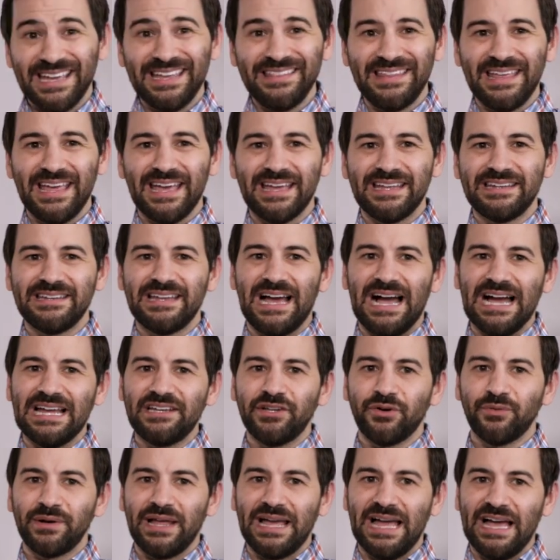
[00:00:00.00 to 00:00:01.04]
In the end, I
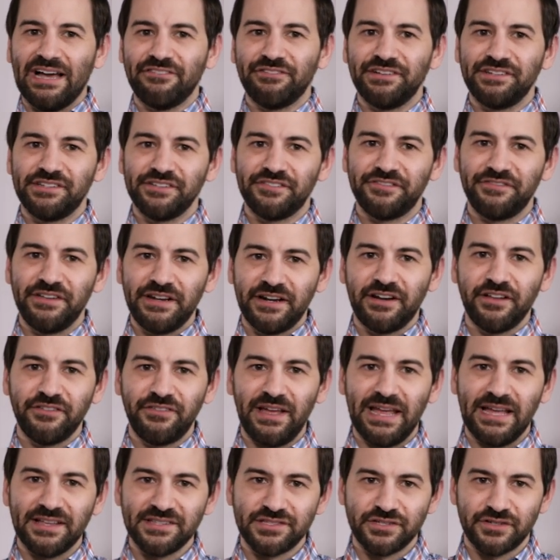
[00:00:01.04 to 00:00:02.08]
don't have a definitive
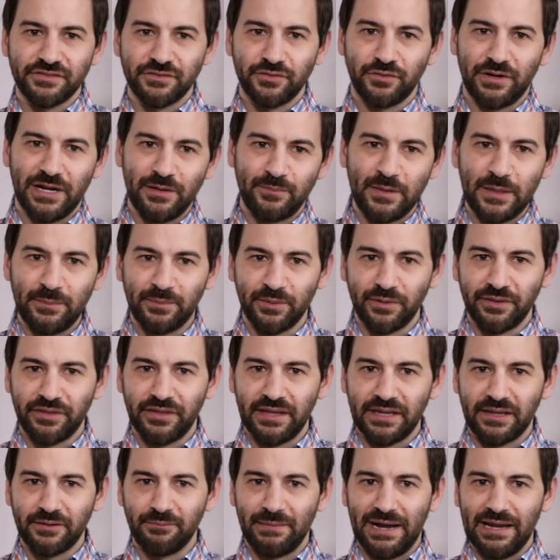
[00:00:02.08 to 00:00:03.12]
answer for why people
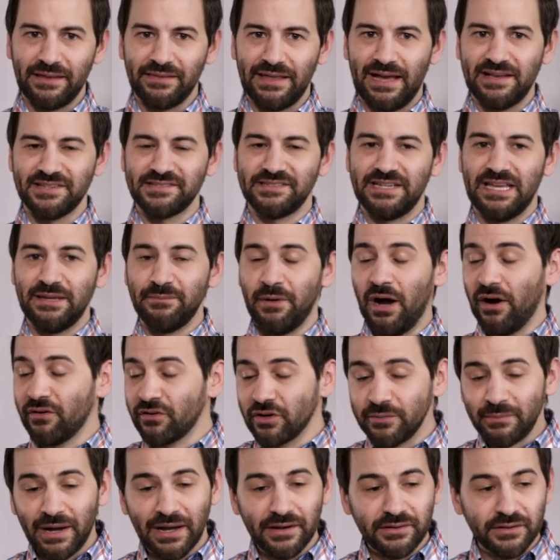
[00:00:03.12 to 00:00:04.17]
think my last name,
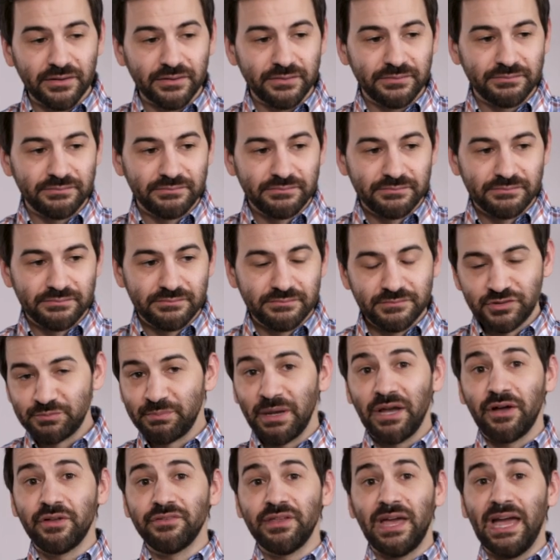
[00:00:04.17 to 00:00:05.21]
Aromando,
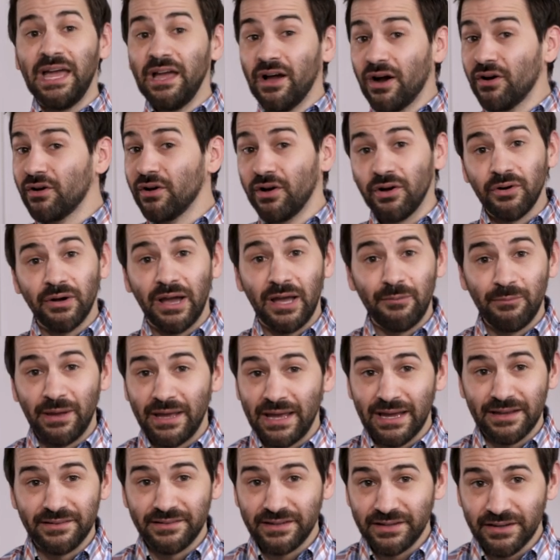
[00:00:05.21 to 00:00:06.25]
spelled
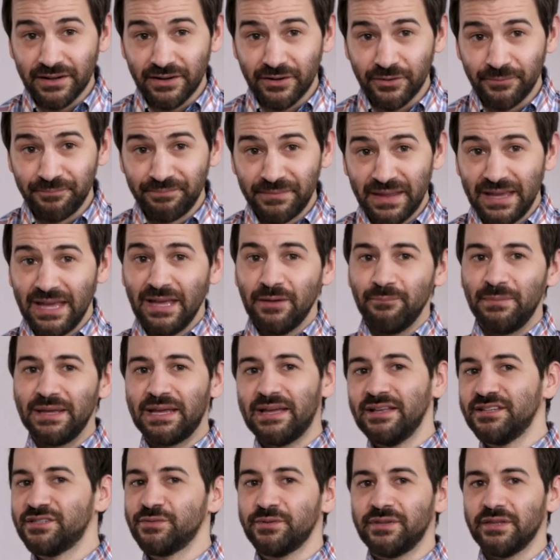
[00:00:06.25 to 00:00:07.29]
A-R-O-M-A-N-D-O,
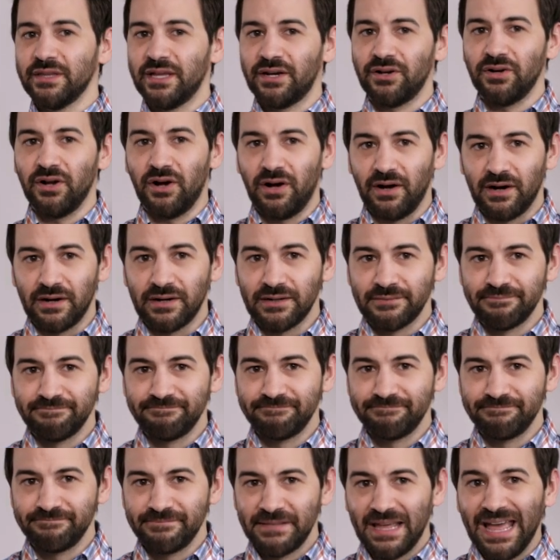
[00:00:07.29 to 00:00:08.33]
begins with the letter R.
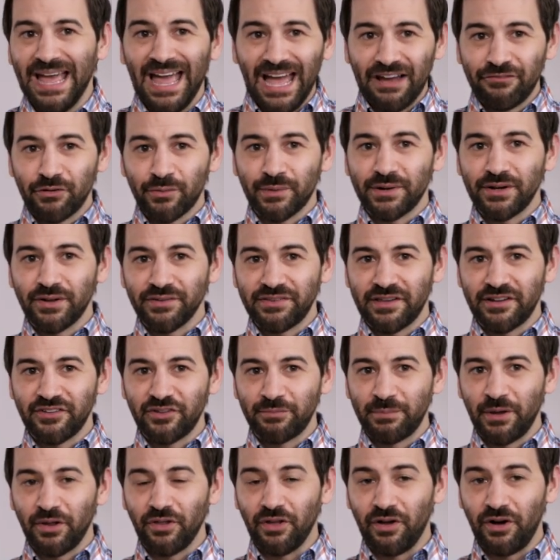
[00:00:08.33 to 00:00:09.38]
Everyone knows how to
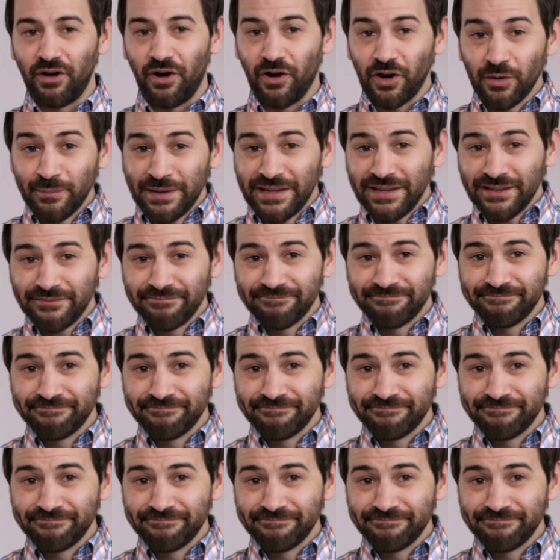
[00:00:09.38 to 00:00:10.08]
spell army.